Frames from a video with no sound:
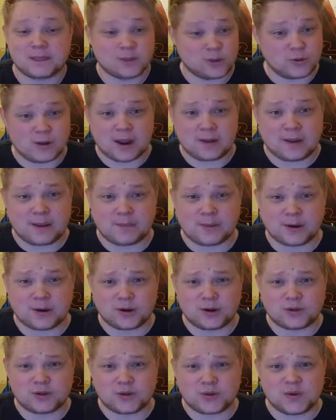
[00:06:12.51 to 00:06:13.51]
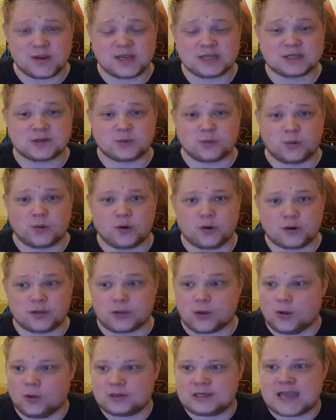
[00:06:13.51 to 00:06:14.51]
Do, am I gonna do it? Is it
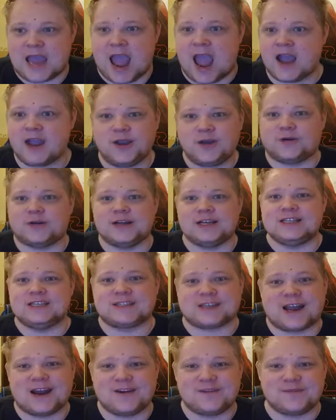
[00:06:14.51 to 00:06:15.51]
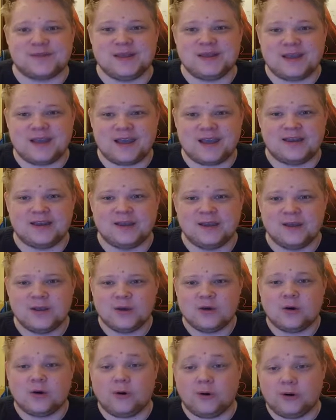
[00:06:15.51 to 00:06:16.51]
worth all the anger inside of me again?
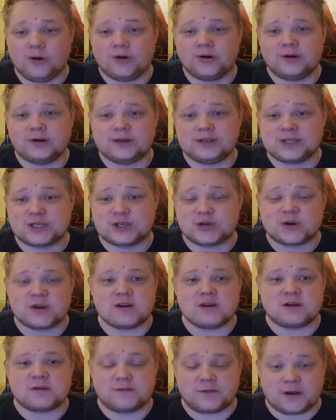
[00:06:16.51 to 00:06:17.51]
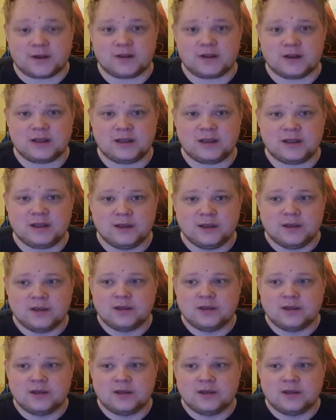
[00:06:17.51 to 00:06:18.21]
Or is Treyarch finally